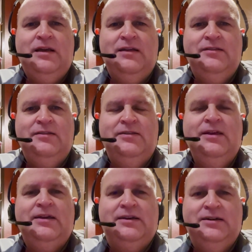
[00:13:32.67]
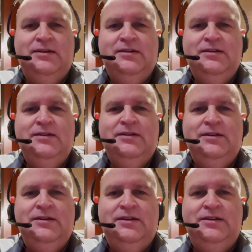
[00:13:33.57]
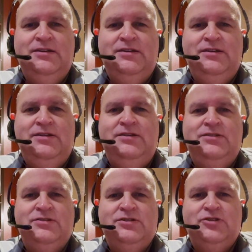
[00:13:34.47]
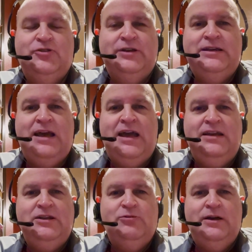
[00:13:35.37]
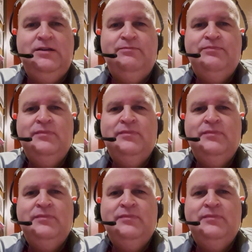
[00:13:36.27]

I think is three anyway.